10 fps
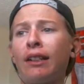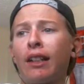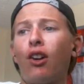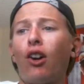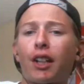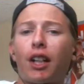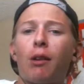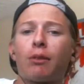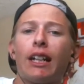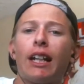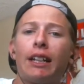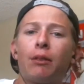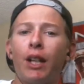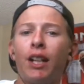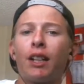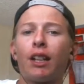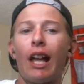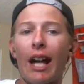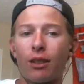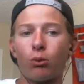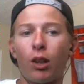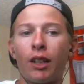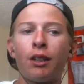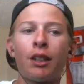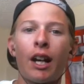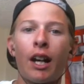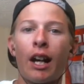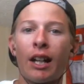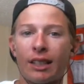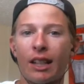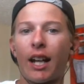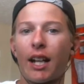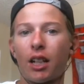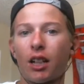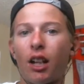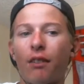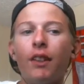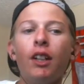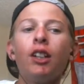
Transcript: get all the comments that I did read in the last one that I said got cut off.